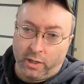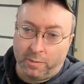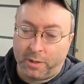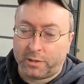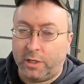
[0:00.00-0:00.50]

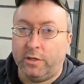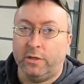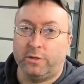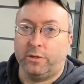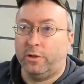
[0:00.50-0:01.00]
About 10
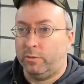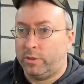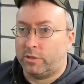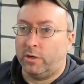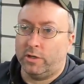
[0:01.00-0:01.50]
years ago, we
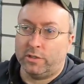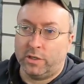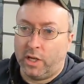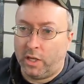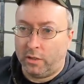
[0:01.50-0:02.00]
started
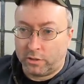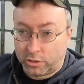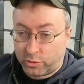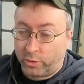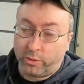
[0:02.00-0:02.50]
seeing
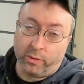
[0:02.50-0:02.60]
short